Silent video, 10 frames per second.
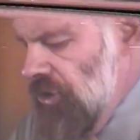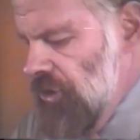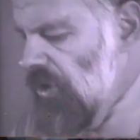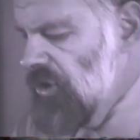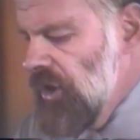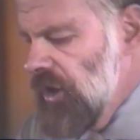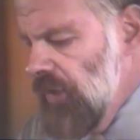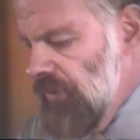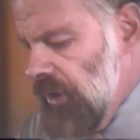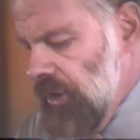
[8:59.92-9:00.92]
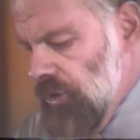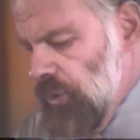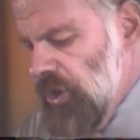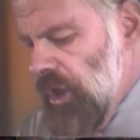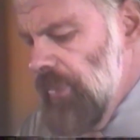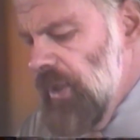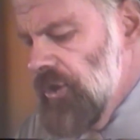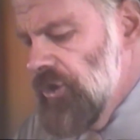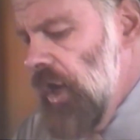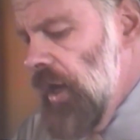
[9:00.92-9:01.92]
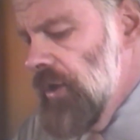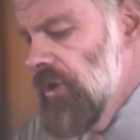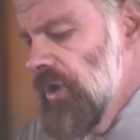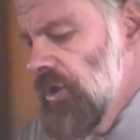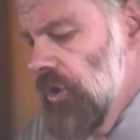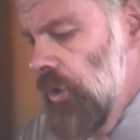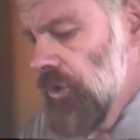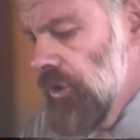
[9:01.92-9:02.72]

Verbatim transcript: the significance which can be assigned to these notions.